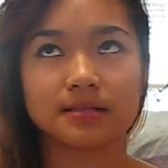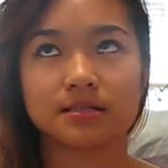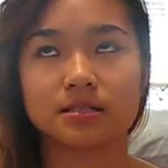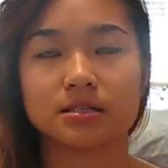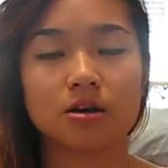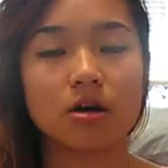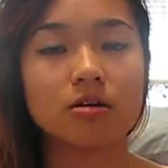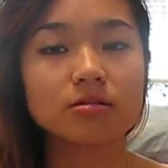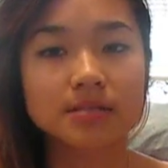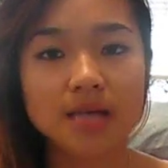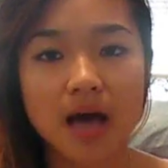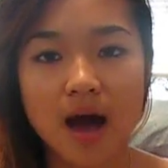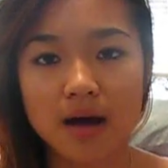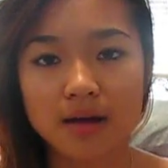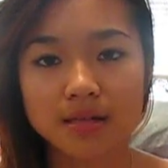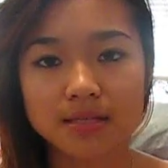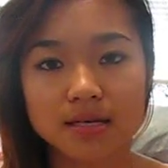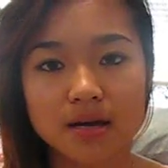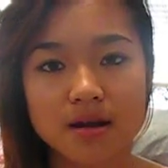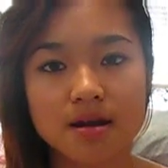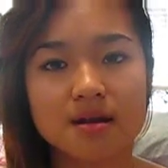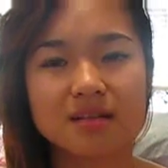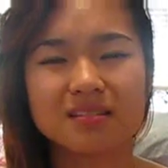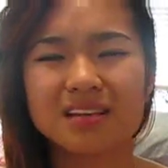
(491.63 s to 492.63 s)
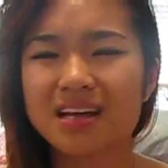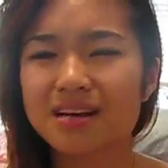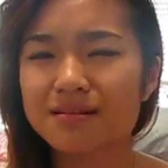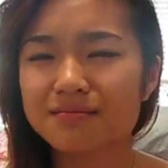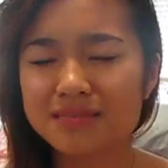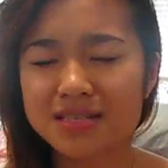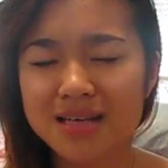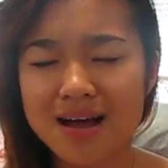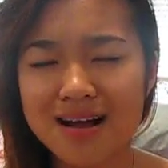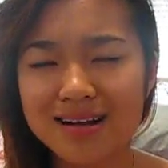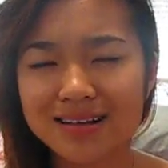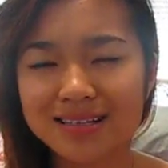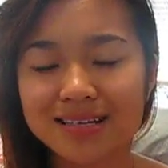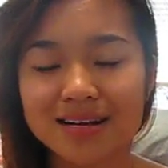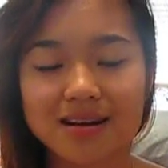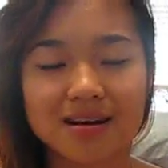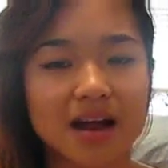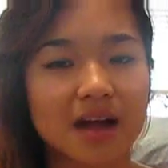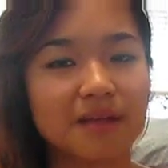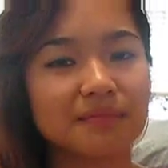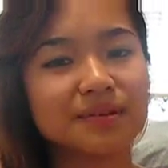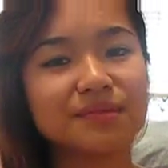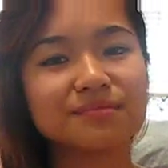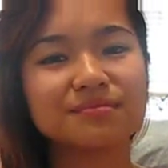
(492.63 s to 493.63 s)
go talk to her, let him talk to her.
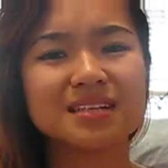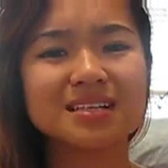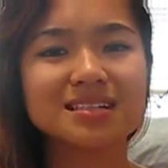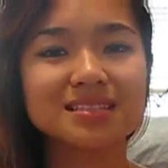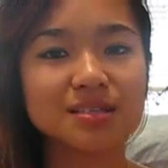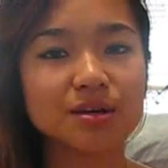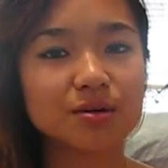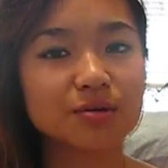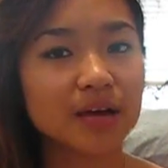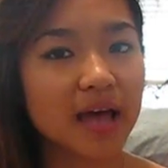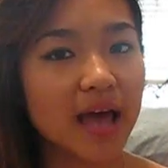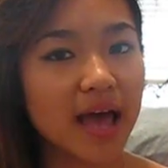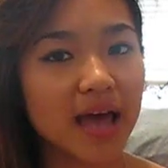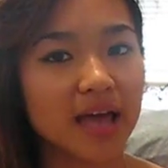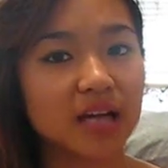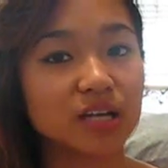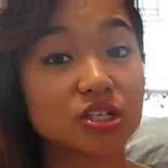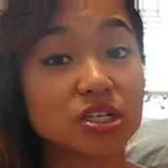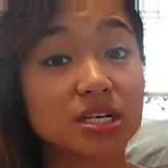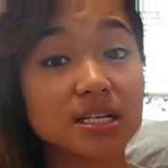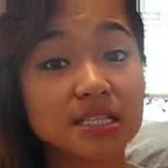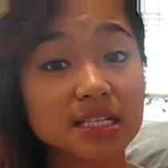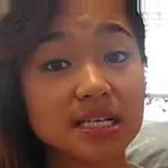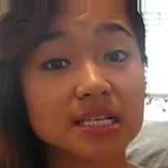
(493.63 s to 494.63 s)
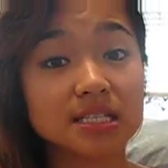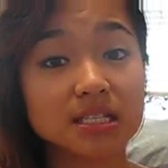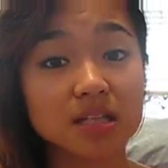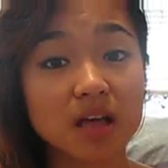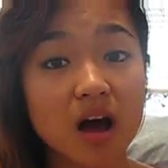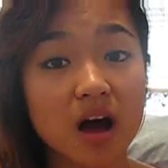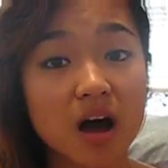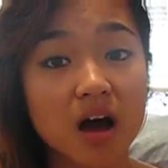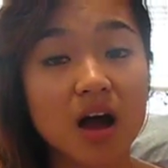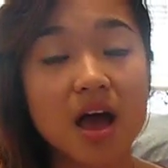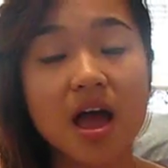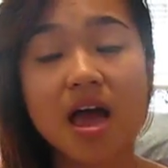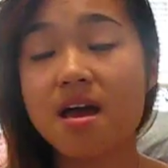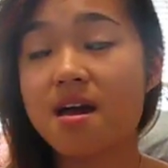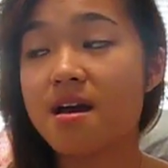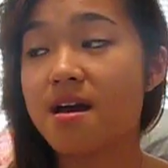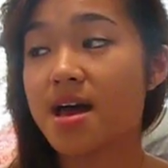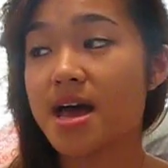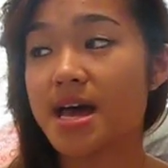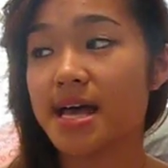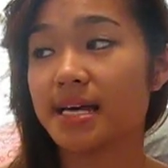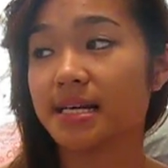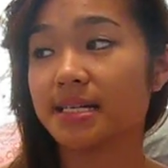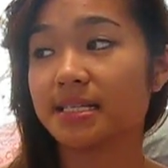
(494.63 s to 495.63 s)
I mean, it's okay, just as long
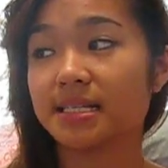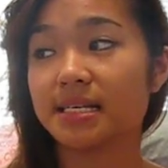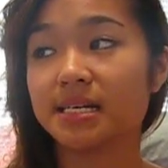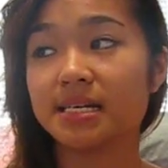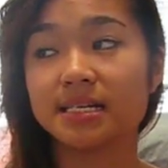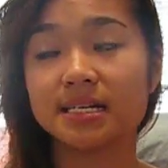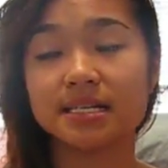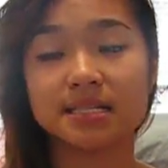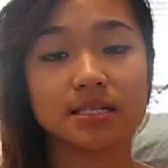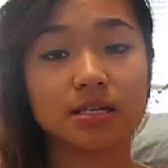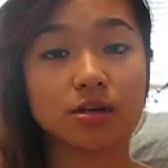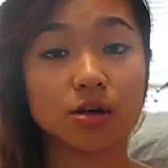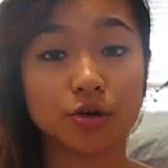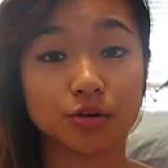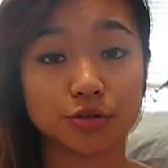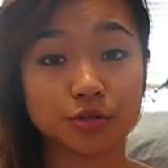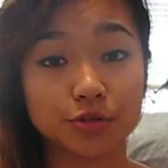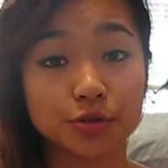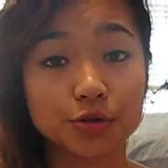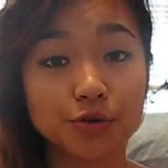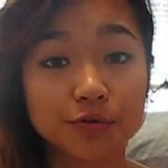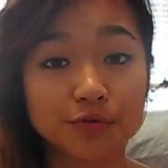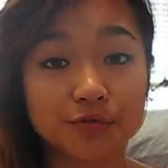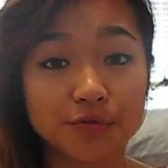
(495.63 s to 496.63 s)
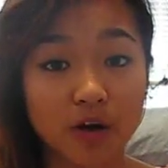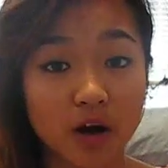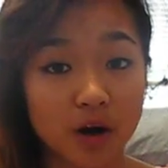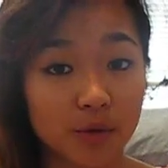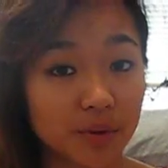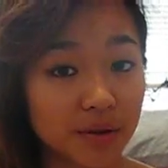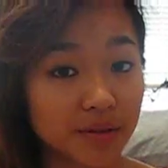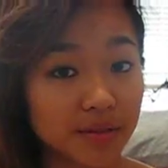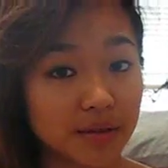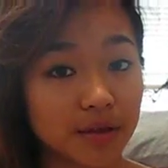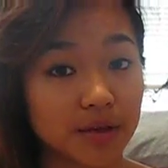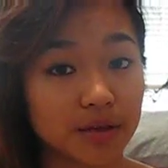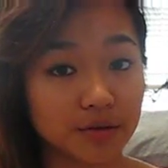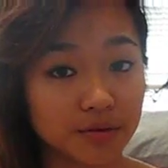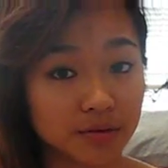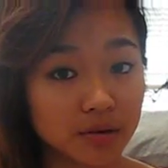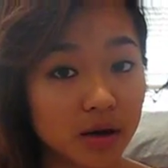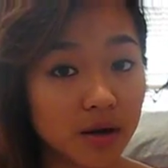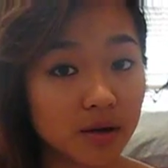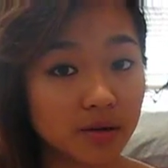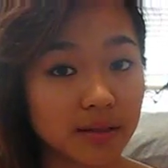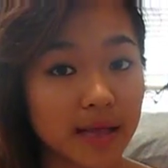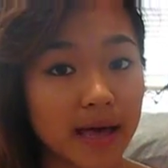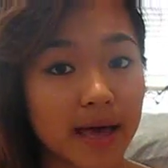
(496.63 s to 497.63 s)
as he doesn't go too far with it, you
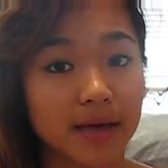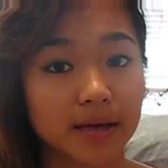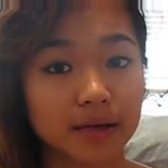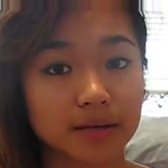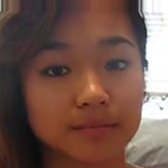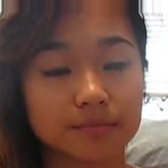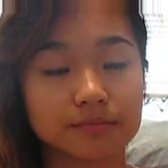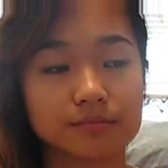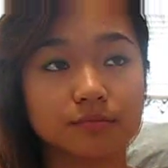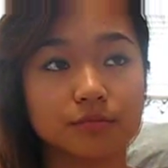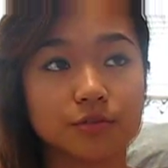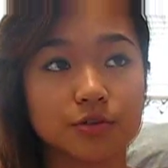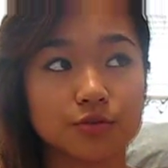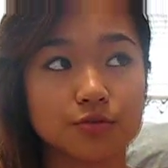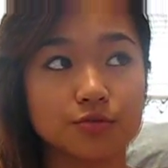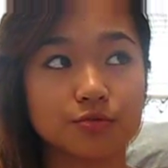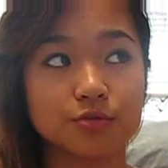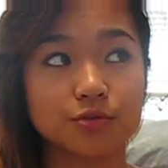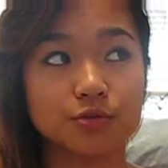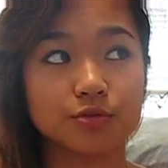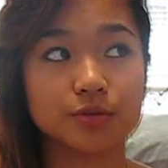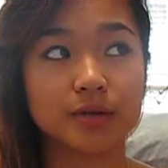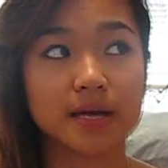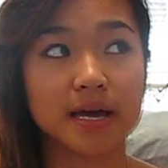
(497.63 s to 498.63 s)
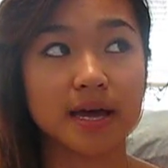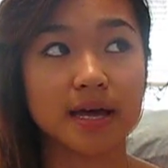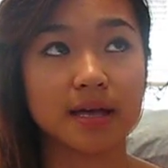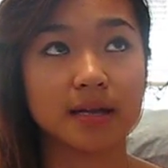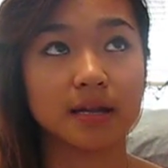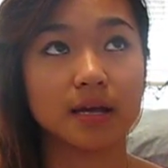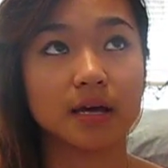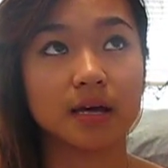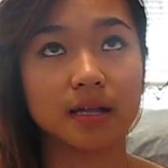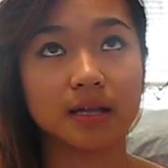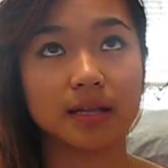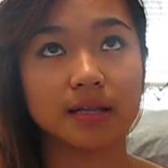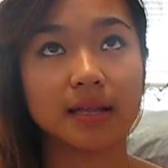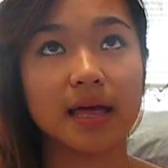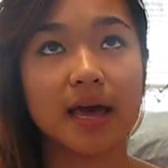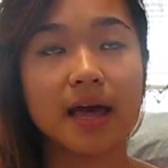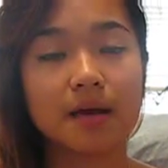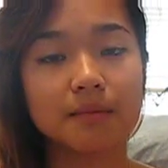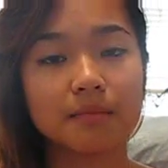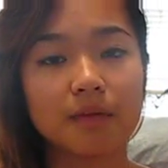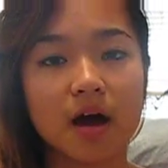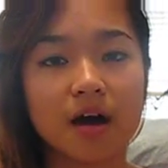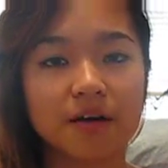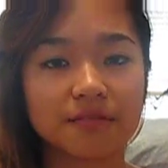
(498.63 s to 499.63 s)
know, like, you can let
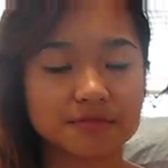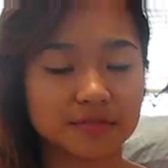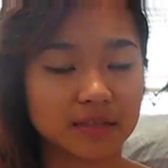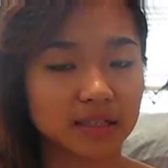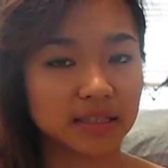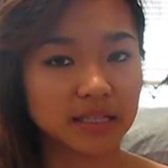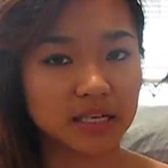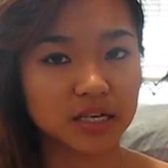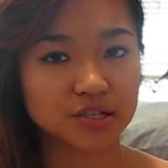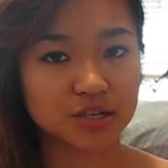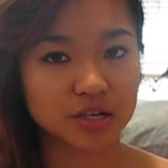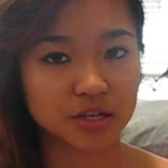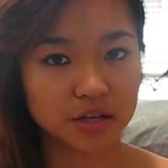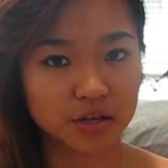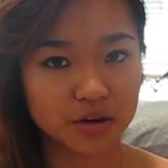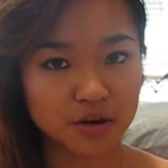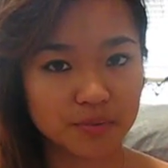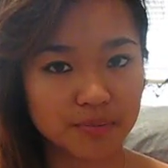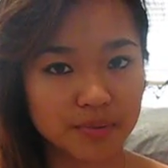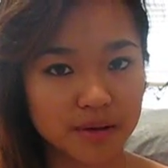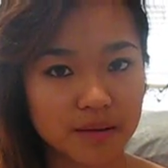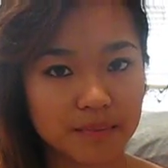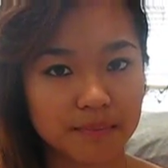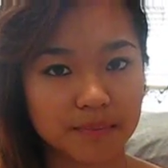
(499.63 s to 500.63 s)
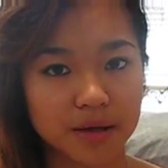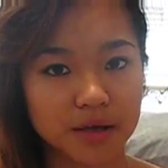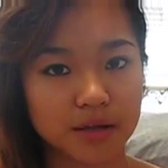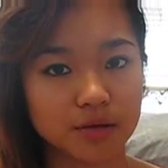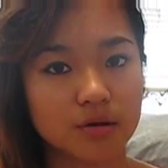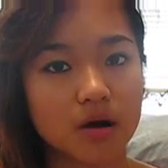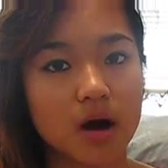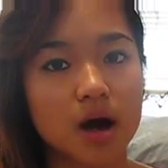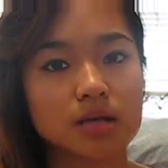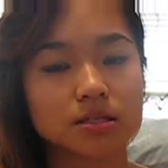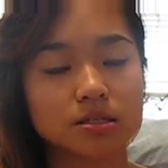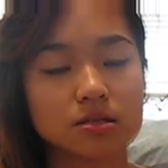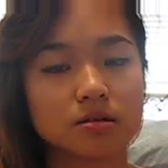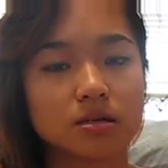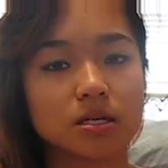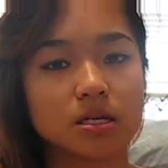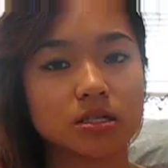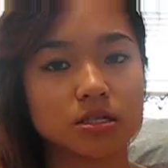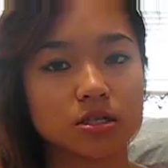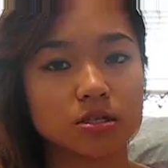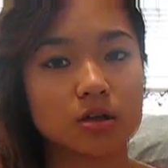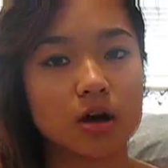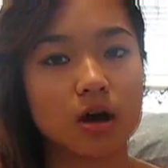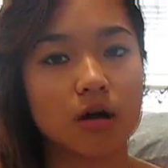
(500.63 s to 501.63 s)
him off the leash a little bit, but you also need
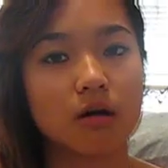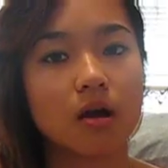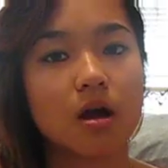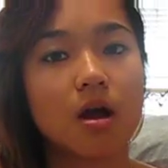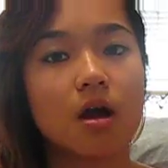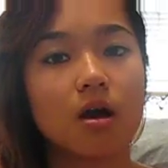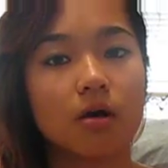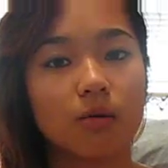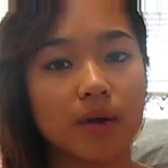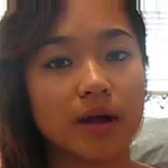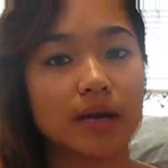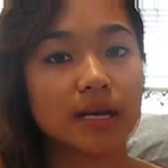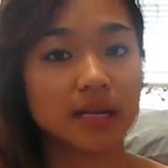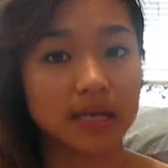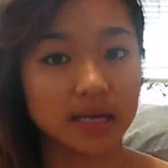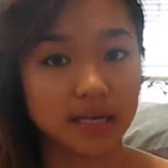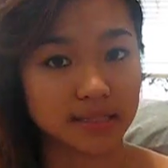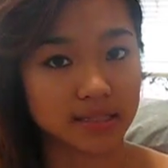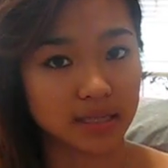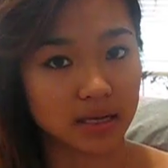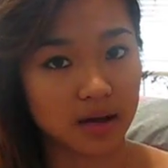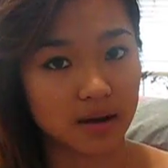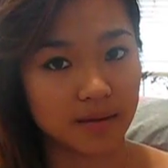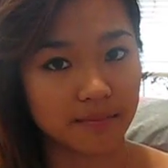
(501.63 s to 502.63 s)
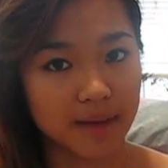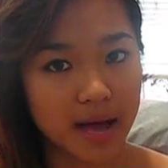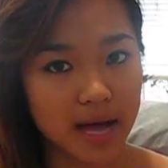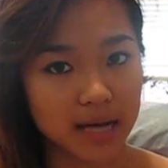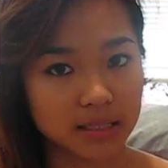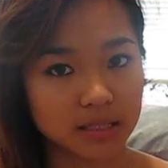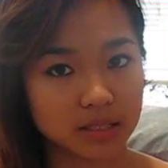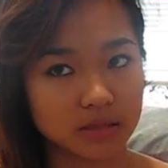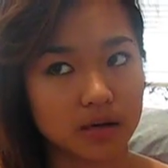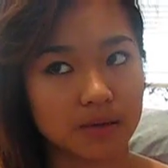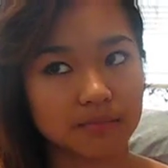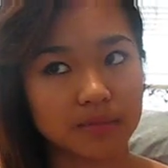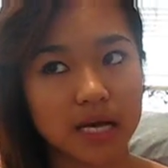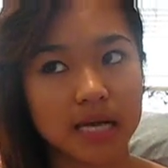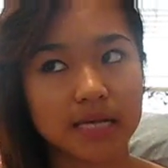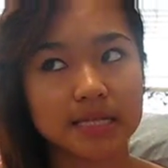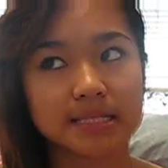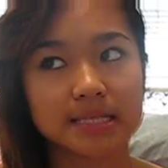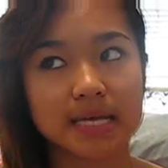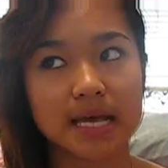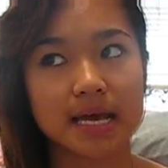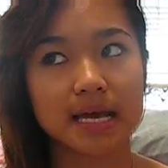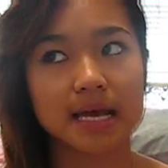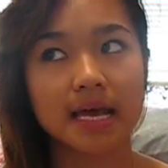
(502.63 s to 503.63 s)
to know when he needs to come back to you. I'm not
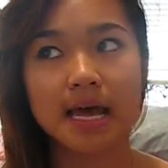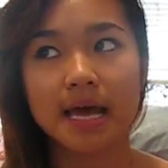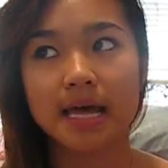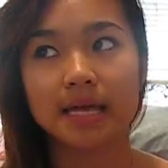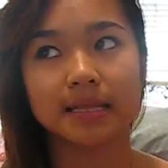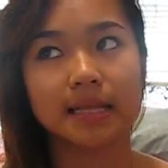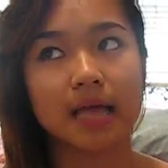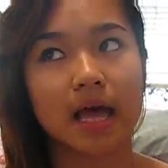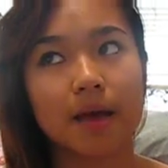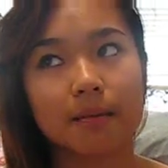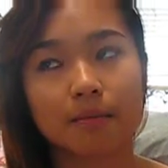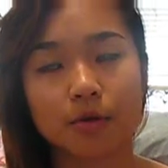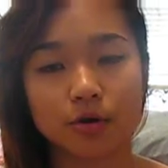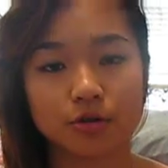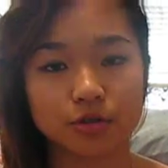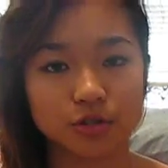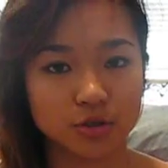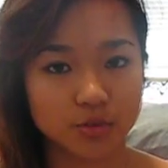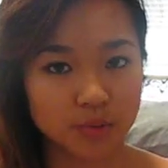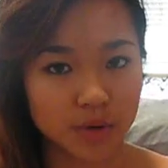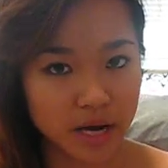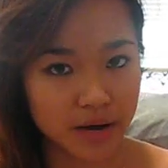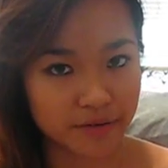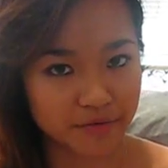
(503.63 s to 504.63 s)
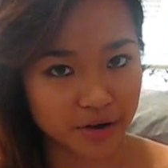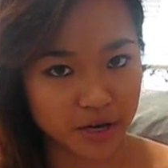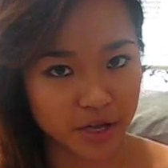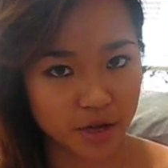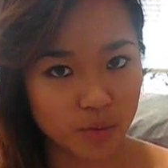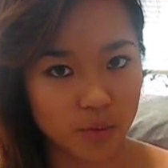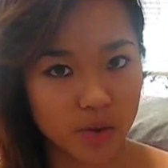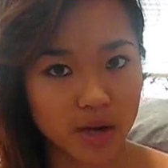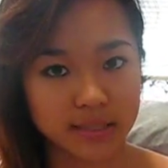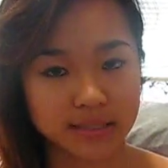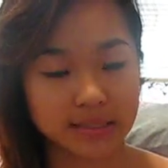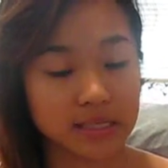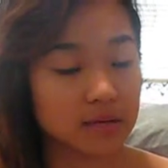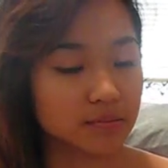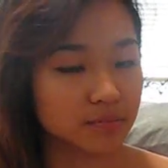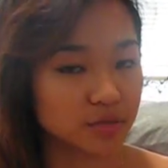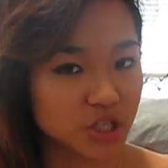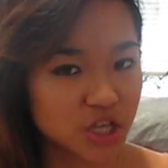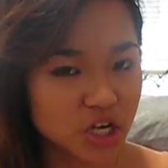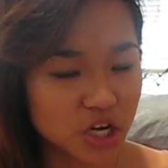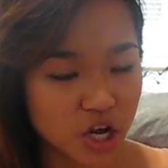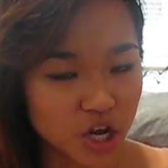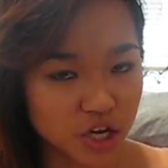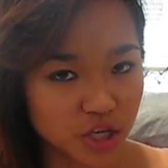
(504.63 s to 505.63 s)
saying let him go do whatever he wants, let him
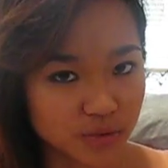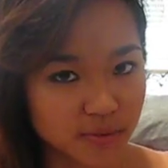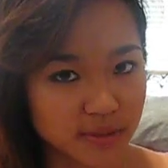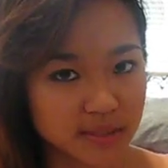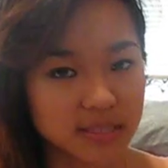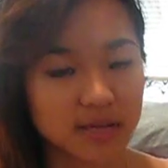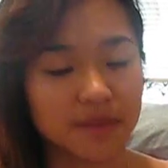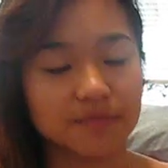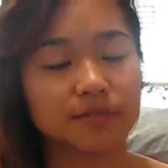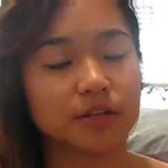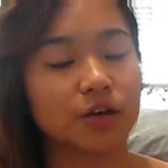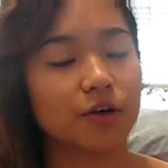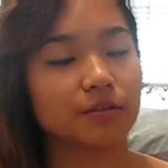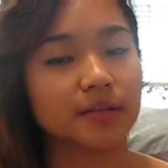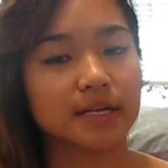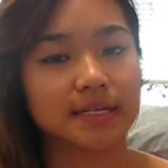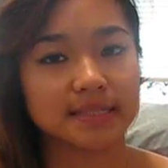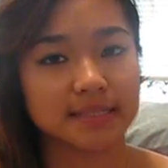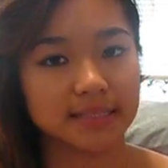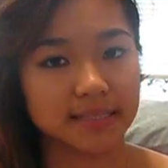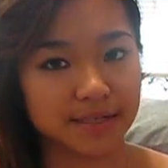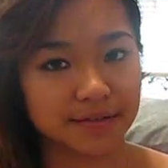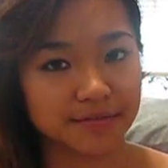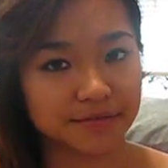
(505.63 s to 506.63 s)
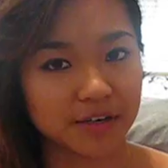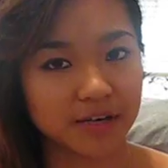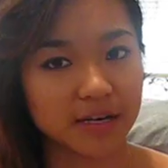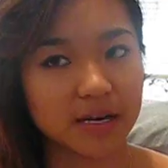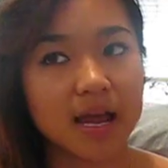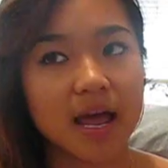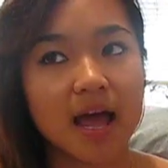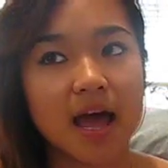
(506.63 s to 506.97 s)
cheat on you and stuff, no, that's different.